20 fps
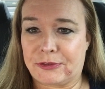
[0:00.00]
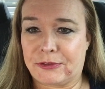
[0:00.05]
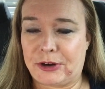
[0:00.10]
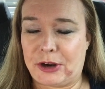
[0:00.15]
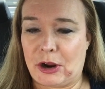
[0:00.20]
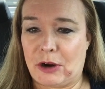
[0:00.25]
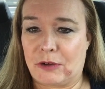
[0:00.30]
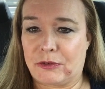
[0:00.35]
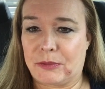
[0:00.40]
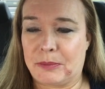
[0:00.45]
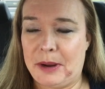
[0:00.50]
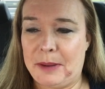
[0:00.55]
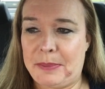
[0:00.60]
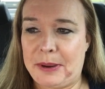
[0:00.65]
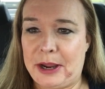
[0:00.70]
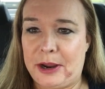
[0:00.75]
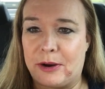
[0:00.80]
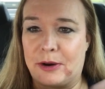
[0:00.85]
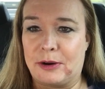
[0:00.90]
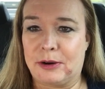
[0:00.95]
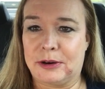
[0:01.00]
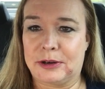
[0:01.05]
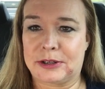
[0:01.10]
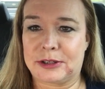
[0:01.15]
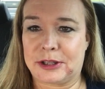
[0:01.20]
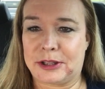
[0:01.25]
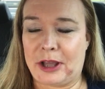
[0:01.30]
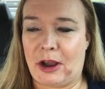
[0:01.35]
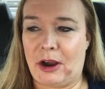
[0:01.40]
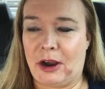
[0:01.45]
you know, from up here
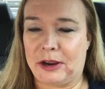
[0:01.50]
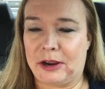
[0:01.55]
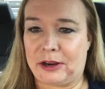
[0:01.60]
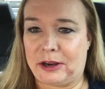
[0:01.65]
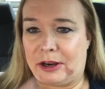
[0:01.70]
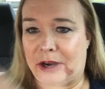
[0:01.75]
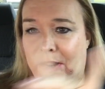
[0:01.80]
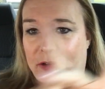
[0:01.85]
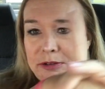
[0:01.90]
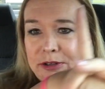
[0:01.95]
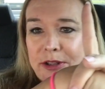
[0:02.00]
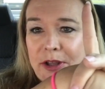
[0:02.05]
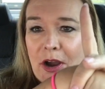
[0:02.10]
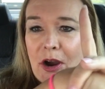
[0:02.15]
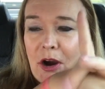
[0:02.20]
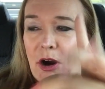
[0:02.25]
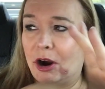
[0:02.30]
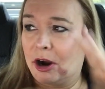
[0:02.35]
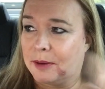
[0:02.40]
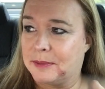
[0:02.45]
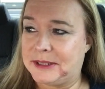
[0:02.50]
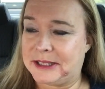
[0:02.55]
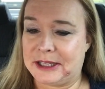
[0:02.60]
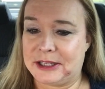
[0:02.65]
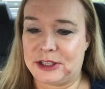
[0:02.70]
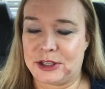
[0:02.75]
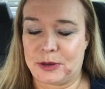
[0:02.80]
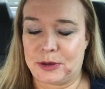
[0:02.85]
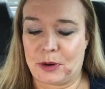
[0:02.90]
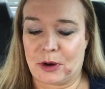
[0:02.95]
to the, you know, to the arms
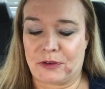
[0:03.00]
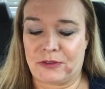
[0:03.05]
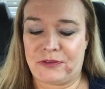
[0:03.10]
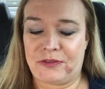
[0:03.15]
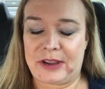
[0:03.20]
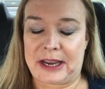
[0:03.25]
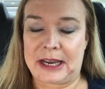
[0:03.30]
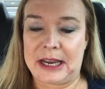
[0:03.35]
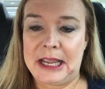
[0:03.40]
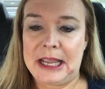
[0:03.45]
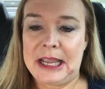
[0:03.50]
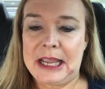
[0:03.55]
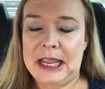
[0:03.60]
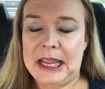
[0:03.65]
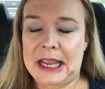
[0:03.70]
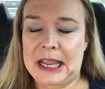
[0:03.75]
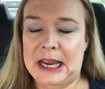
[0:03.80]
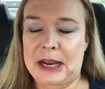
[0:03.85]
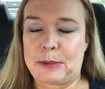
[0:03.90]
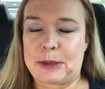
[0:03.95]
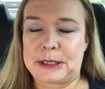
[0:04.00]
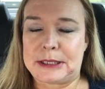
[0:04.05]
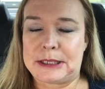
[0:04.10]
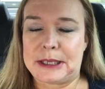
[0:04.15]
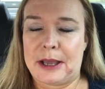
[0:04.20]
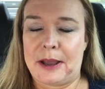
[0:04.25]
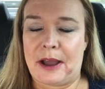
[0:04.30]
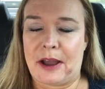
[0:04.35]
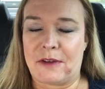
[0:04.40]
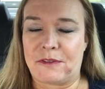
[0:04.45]
and to her feet, and it was
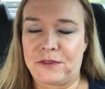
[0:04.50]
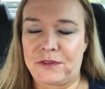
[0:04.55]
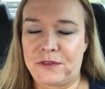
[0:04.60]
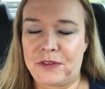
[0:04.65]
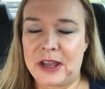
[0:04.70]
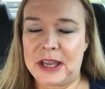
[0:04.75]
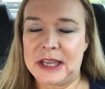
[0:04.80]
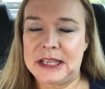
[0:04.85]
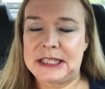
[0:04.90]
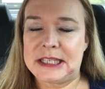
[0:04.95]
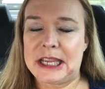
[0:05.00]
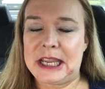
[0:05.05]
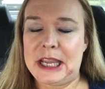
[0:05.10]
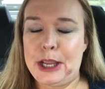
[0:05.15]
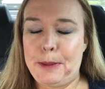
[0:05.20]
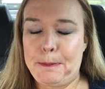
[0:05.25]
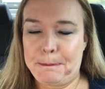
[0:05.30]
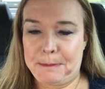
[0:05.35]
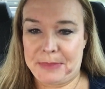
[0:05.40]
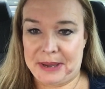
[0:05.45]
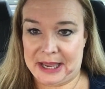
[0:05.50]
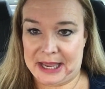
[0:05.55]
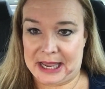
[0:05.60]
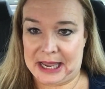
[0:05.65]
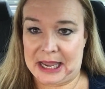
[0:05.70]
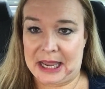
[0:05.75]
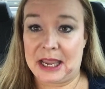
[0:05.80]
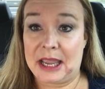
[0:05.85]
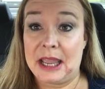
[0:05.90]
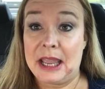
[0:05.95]
a fuzzy
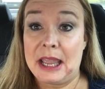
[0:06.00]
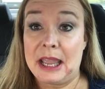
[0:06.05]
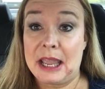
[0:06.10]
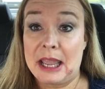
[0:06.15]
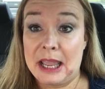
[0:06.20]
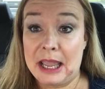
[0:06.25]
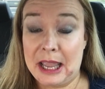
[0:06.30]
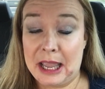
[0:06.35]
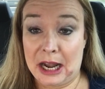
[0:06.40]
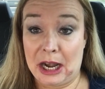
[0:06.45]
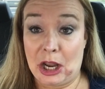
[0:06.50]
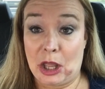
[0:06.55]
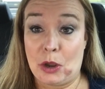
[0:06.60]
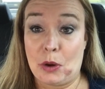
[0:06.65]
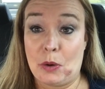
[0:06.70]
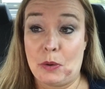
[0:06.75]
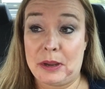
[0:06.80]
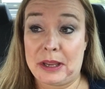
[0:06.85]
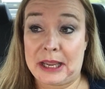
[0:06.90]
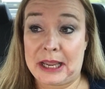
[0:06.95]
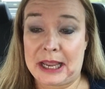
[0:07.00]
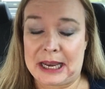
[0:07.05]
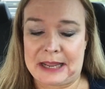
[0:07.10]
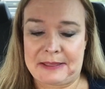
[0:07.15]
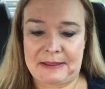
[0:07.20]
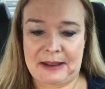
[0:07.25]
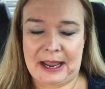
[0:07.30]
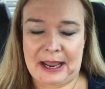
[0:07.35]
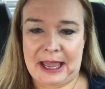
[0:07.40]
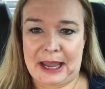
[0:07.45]
pink Hello Kitty,
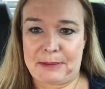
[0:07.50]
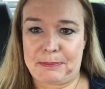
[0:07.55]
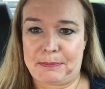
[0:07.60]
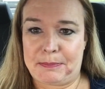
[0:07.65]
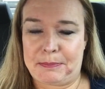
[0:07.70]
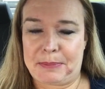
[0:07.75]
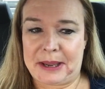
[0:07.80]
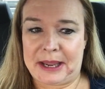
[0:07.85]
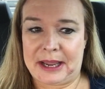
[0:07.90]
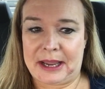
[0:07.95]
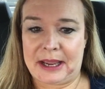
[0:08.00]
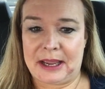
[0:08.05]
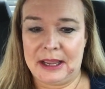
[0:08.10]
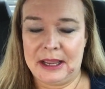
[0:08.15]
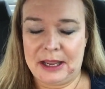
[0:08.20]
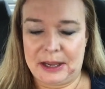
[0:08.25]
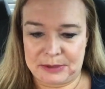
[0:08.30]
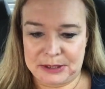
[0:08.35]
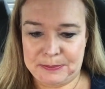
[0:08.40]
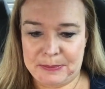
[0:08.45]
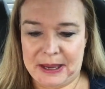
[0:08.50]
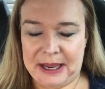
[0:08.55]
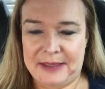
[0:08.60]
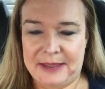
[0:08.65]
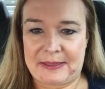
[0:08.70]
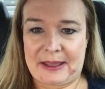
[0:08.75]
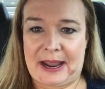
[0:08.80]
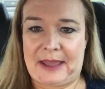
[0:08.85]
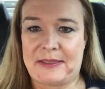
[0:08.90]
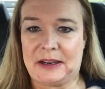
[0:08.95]
and then it had a big, it was pink
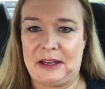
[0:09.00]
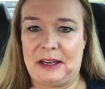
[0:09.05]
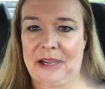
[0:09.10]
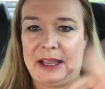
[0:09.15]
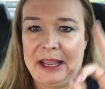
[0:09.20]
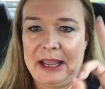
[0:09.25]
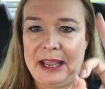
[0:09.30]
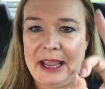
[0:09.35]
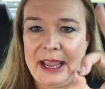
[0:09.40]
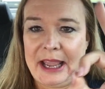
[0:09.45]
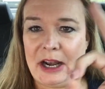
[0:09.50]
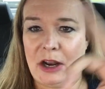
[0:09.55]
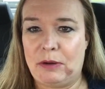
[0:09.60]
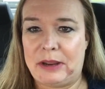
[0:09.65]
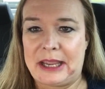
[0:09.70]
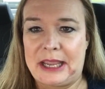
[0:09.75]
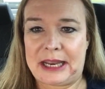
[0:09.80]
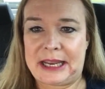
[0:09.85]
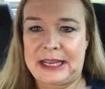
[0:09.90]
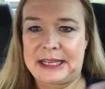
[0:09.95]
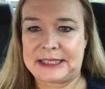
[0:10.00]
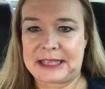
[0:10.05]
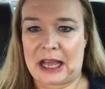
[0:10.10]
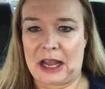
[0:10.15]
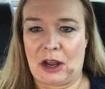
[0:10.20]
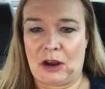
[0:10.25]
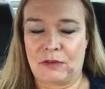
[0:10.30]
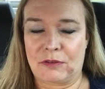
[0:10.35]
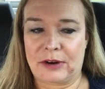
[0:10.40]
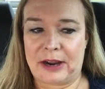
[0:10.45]
and it had the little Hello Kitties
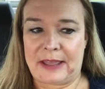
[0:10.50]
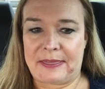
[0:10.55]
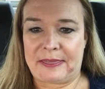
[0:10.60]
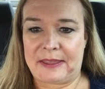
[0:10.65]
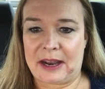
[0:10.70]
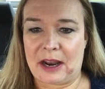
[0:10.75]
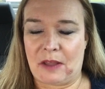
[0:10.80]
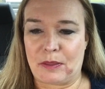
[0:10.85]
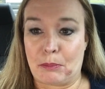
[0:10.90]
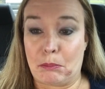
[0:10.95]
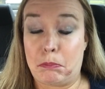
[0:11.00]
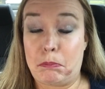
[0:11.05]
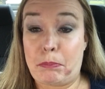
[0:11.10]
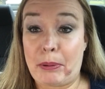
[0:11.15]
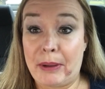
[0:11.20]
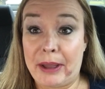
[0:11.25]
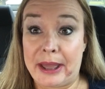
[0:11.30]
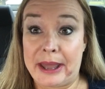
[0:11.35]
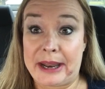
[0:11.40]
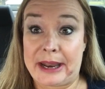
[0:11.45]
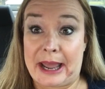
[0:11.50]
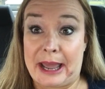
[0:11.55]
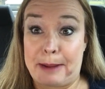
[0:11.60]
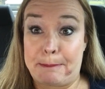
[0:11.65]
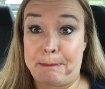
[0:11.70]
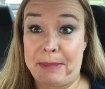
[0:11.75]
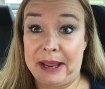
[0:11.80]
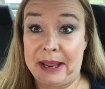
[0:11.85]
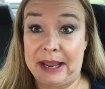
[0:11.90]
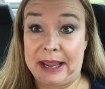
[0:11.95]
all over, and then on the butt it had
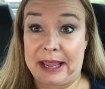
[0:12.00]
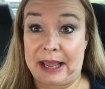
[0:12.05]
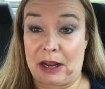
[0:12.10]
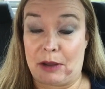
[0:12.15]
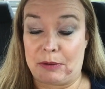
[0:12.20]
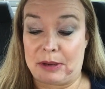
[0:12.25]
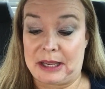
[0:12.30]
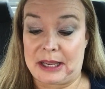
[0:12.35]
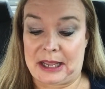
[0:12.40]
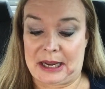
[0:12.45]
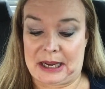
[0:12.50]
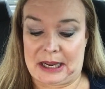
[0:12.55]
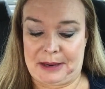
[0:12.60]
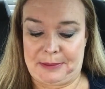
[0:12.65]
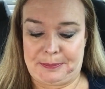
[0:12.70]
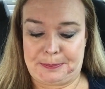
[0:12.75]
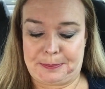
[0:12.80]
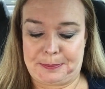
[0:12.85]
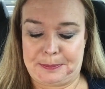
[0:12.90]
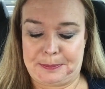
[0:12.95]
a big Hello Kitty,